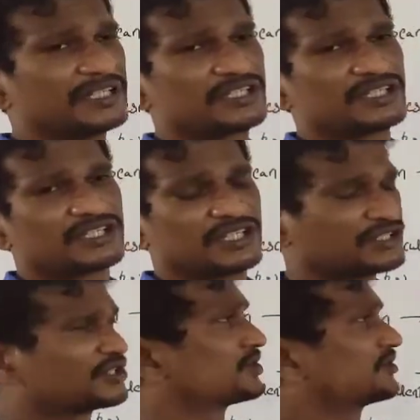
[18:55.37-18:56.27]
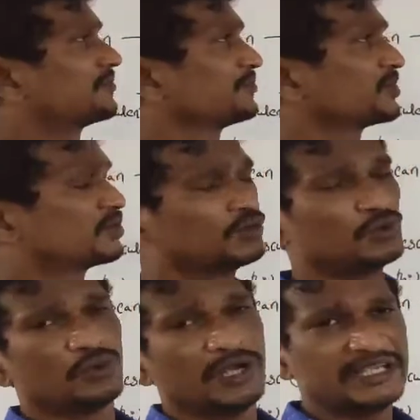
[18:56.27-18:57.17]
resistance
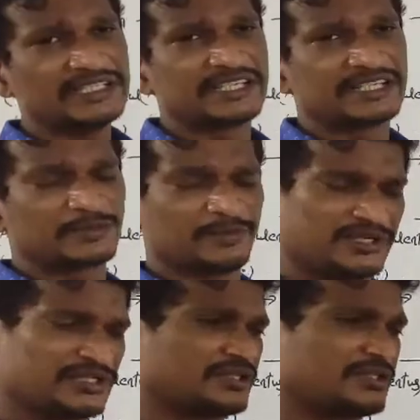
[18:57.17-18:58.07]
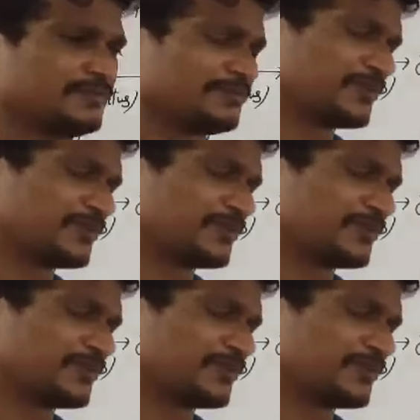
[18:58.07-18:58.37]
to insect pests.